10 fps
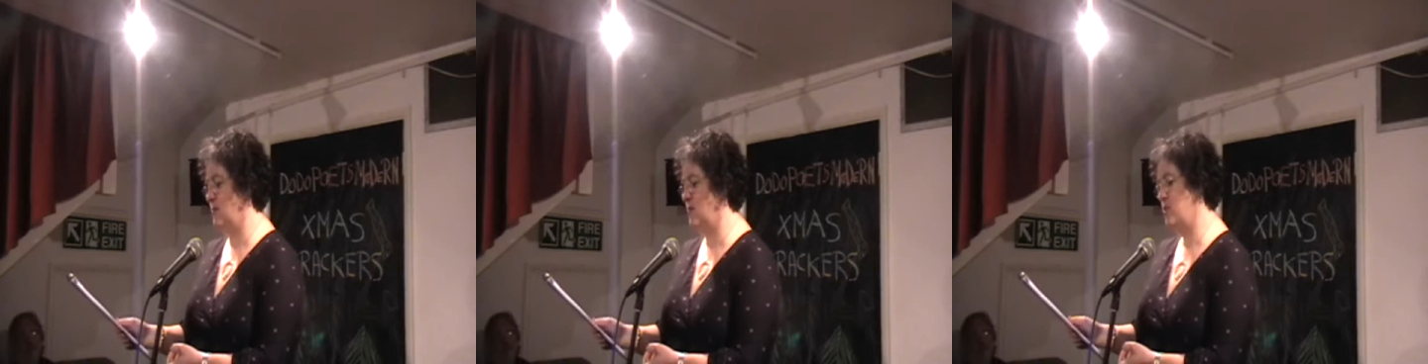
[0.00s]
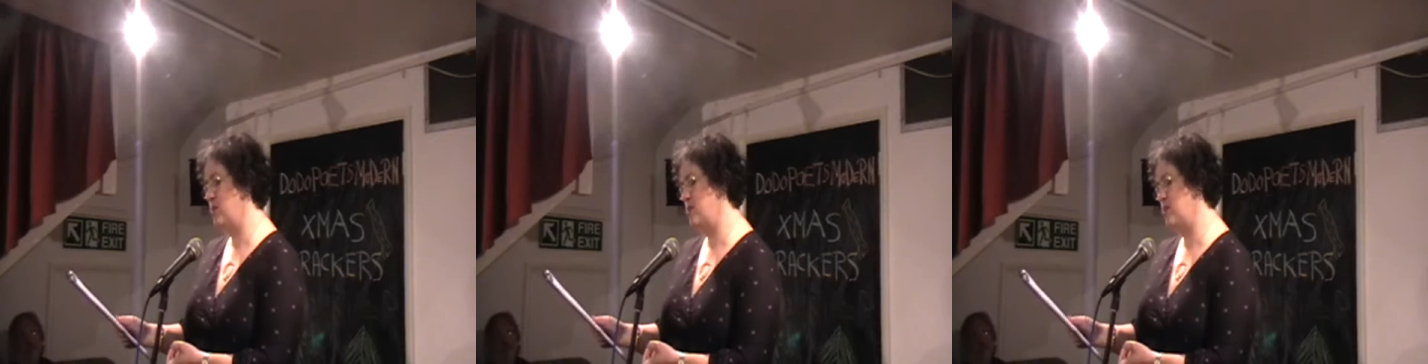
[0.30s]
Or
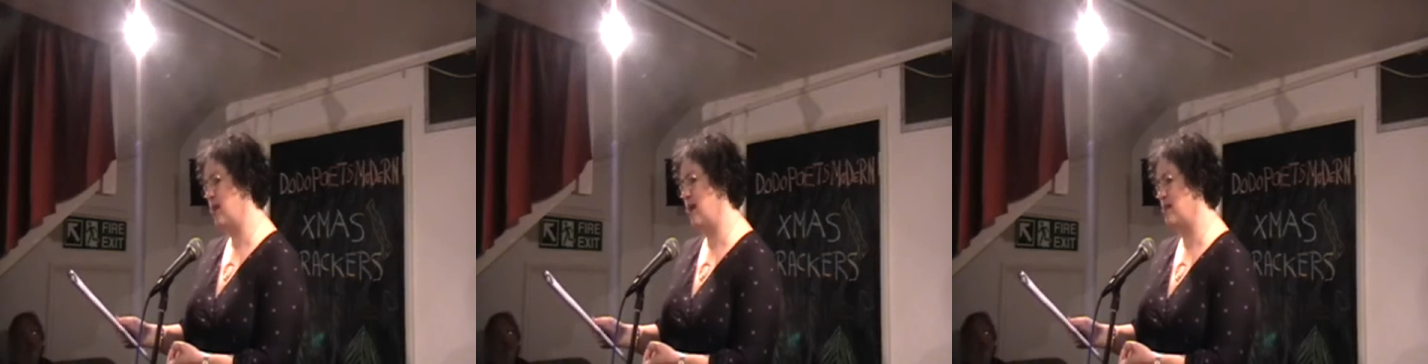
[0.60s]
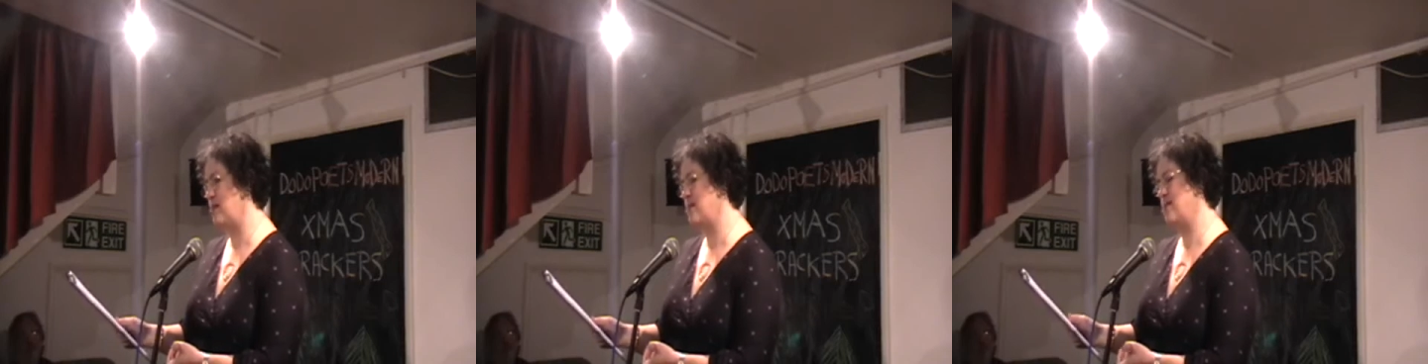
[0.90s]
did you
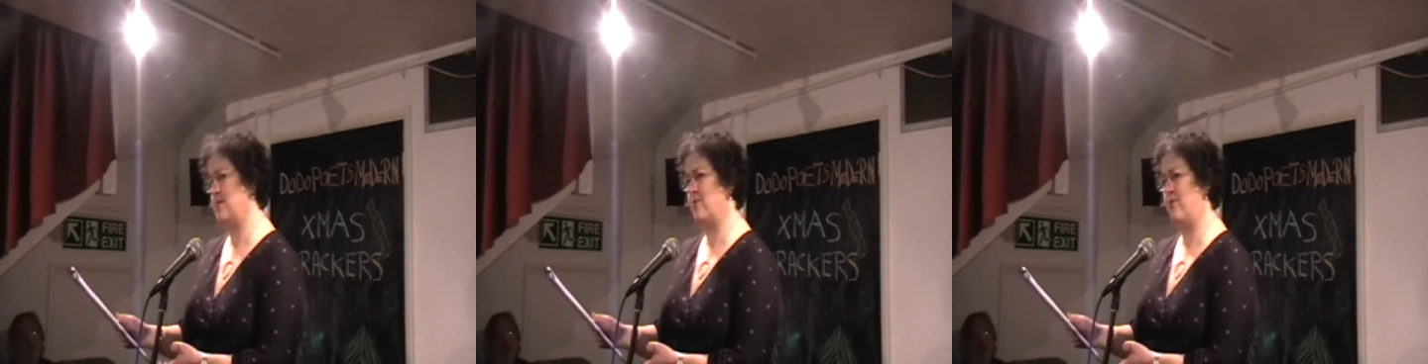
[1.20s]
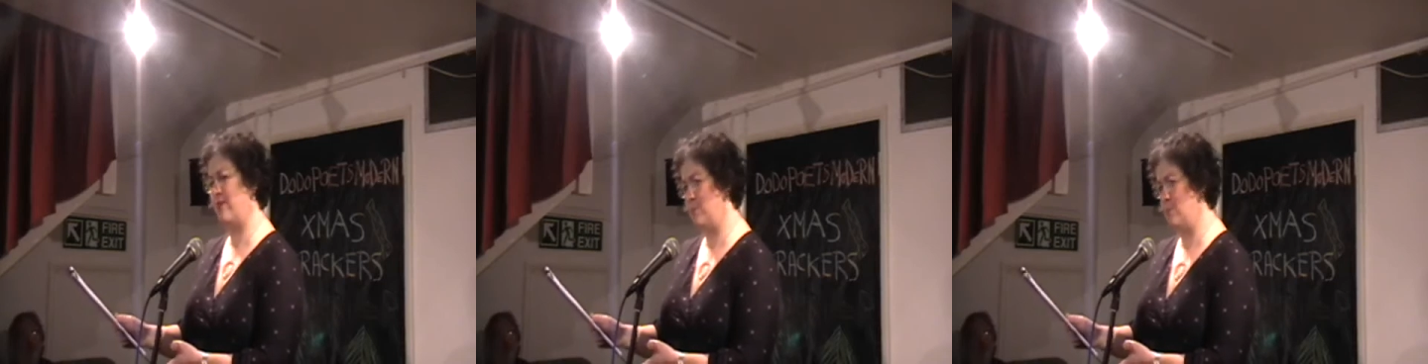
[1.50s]
select such a
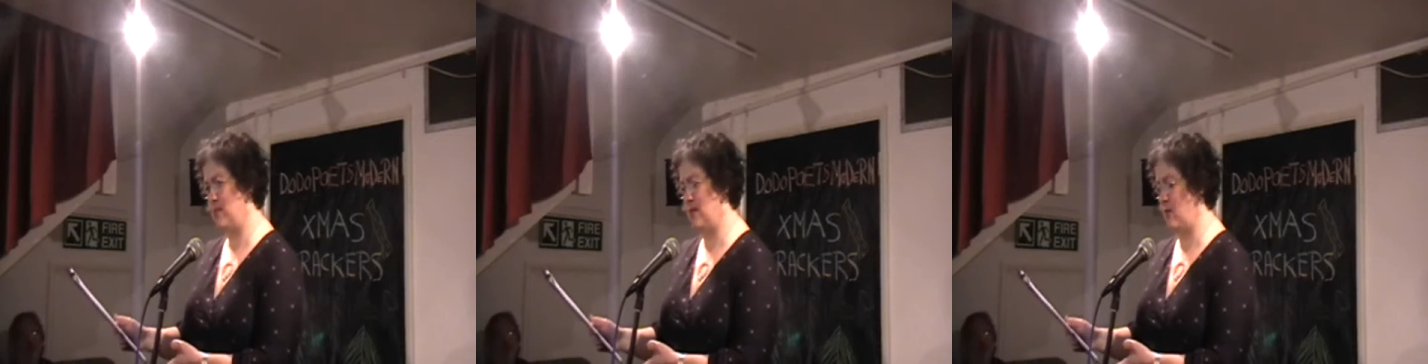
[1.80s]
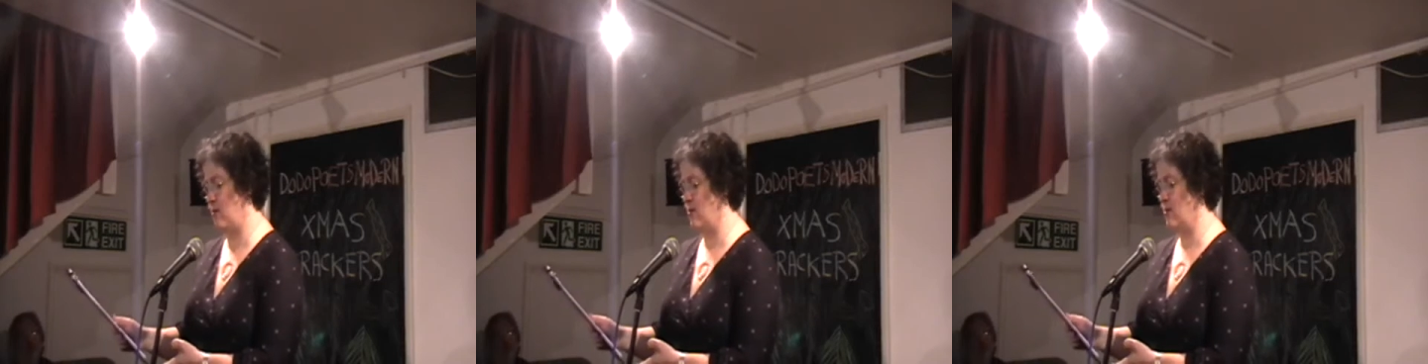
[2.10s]
flimsy
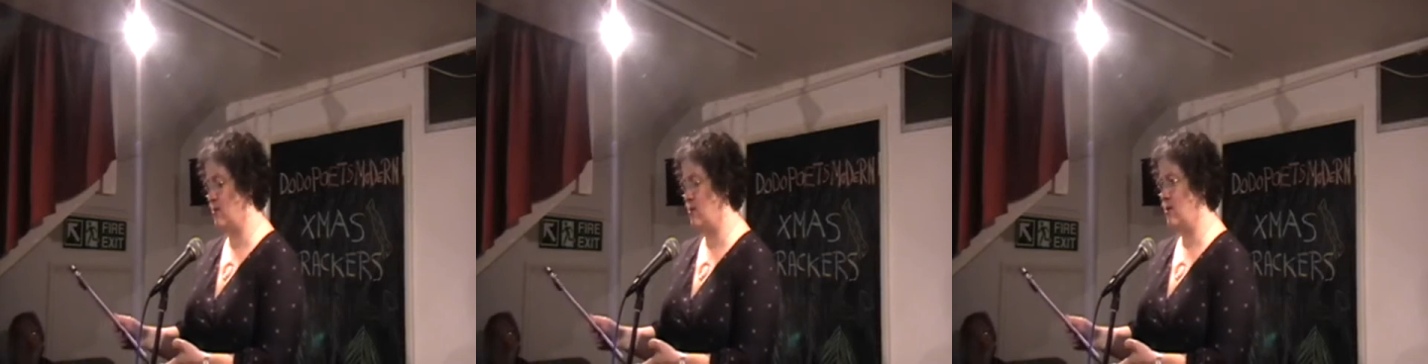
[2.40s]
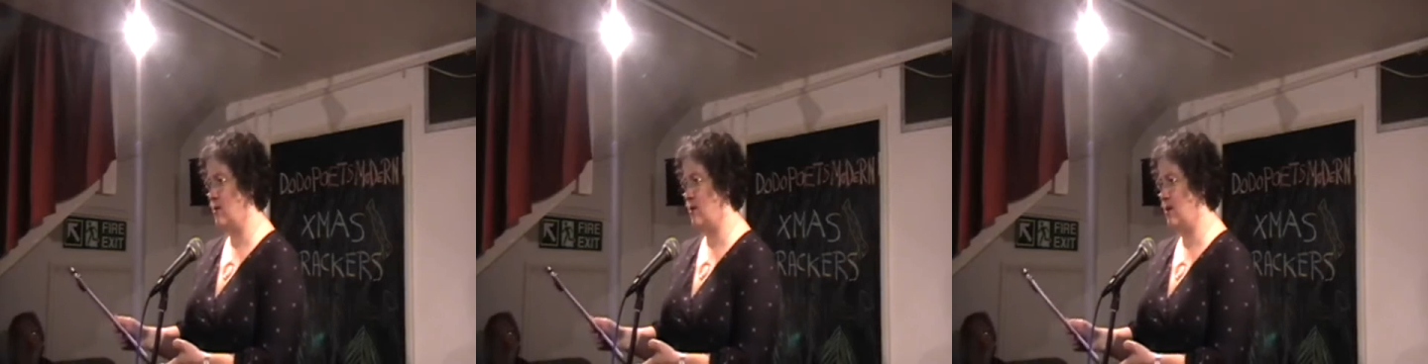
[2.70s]
lock
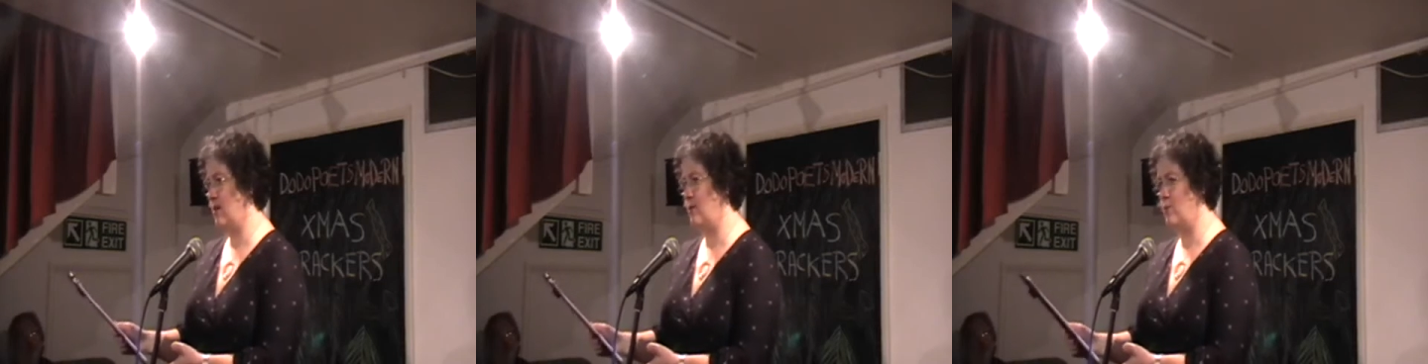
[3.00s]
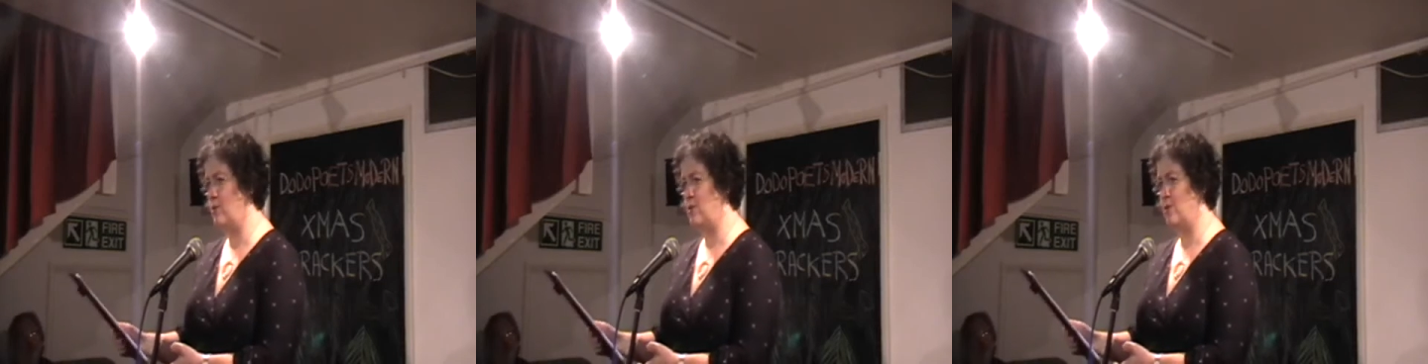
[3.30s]
in
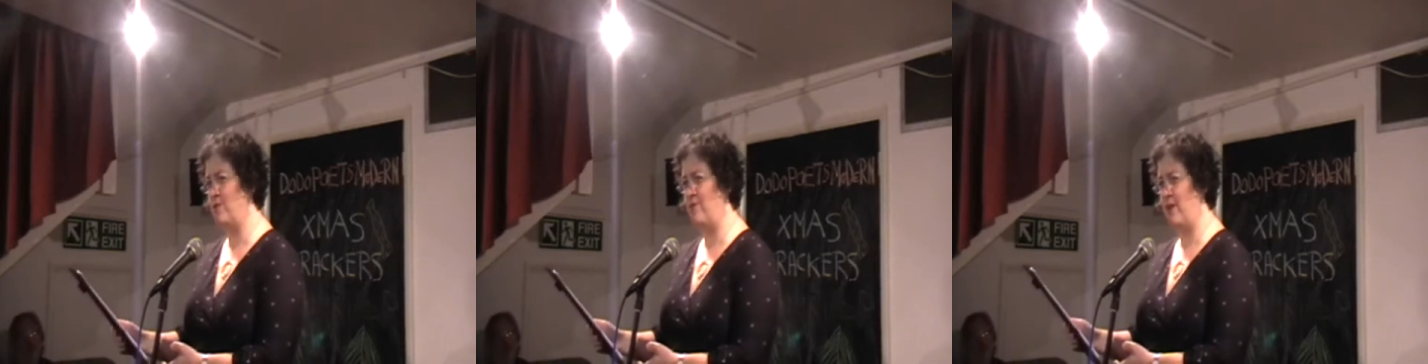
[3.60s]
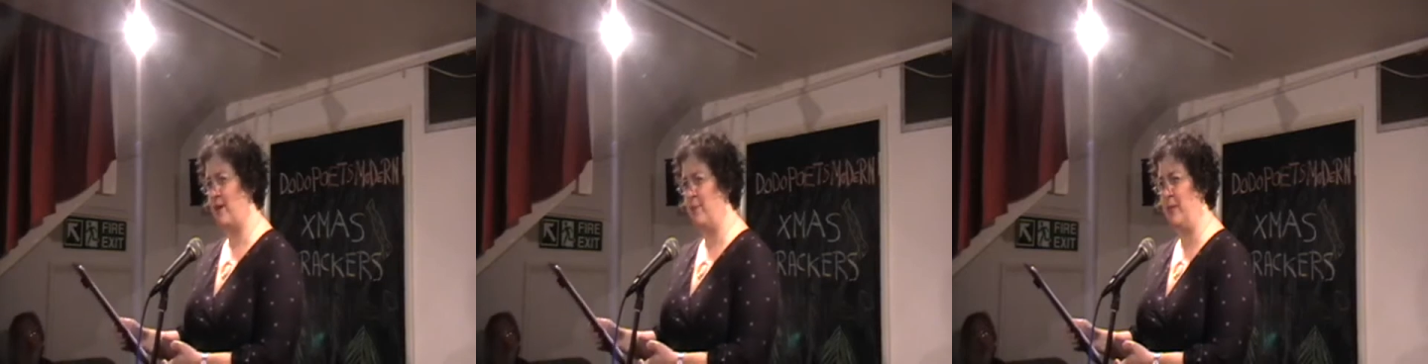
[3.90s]
order to
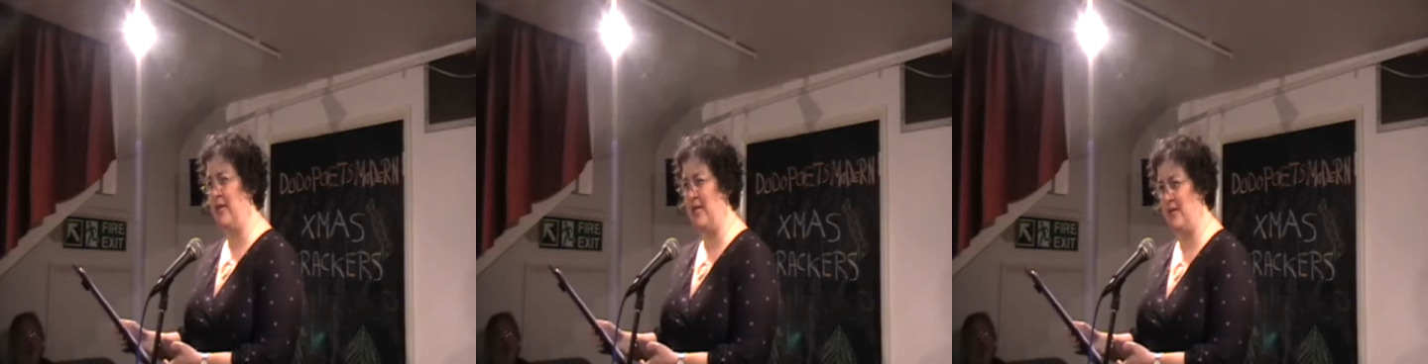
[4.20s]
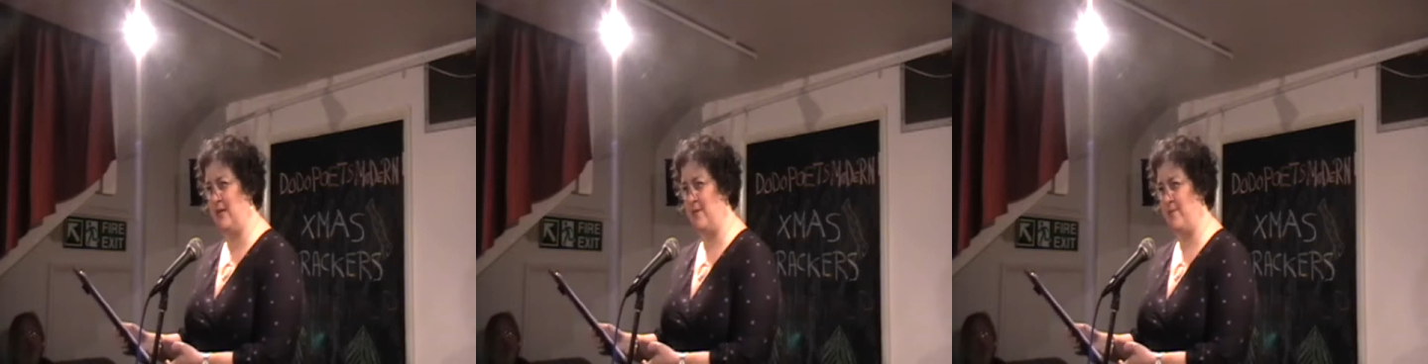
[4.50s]
invite me
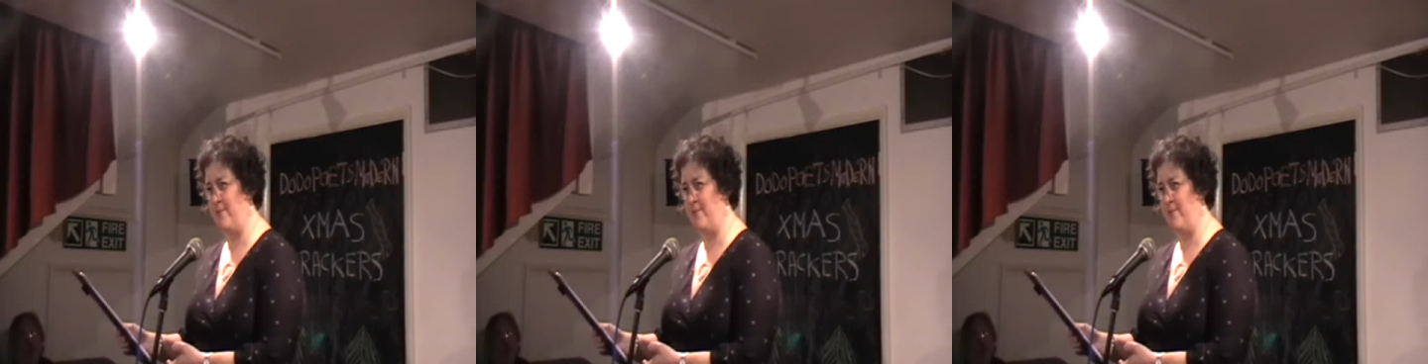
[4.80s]
in?